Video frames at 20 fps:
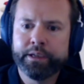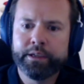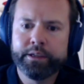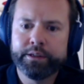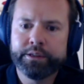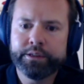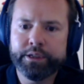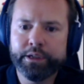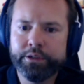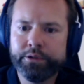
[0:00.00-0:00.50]

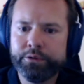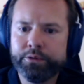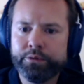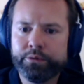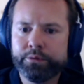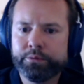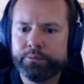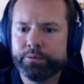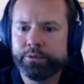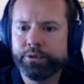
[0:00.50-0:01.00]
So
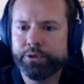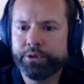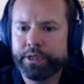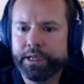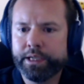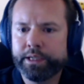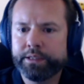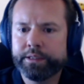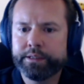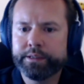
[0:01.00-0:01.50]
you
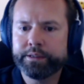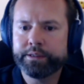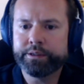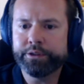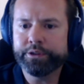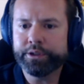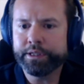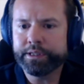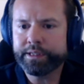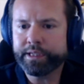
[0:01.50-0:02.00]
can
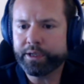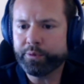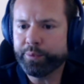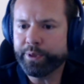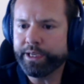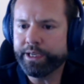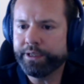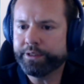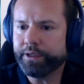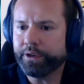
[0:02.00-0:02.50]
say we
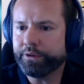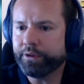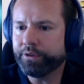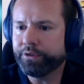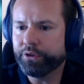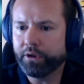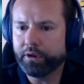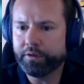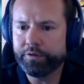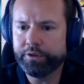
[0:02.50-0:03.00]
eat our own
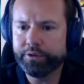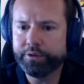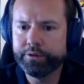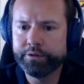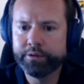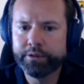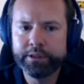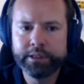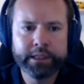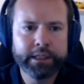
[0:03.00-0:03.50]
dog food,
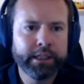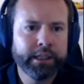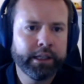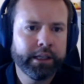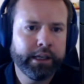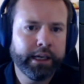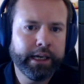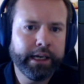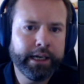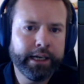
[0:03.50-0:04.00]

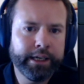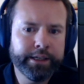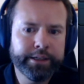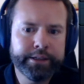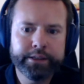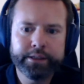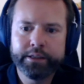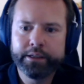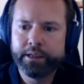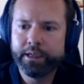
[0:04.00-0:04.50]
and
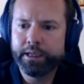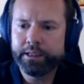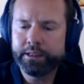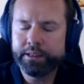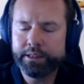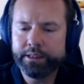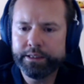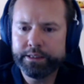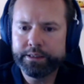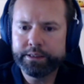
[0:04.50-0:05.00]
at
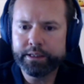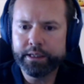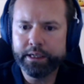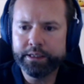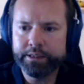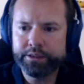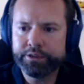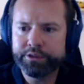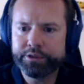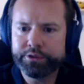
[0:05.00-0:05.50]
least
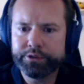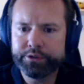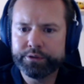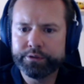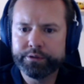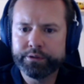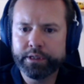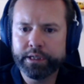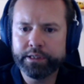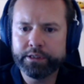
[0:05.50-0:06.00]
as
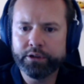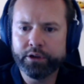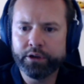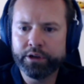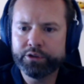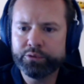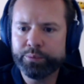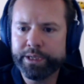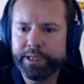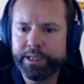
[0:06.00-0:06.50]
long
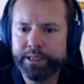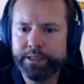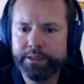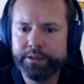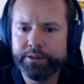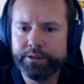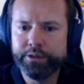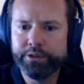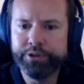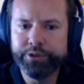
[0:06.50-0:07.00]
as we
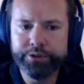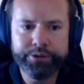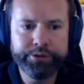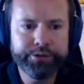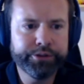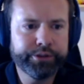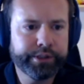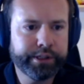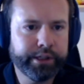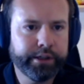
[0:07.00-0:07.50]

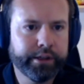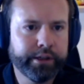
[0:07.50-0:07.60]
use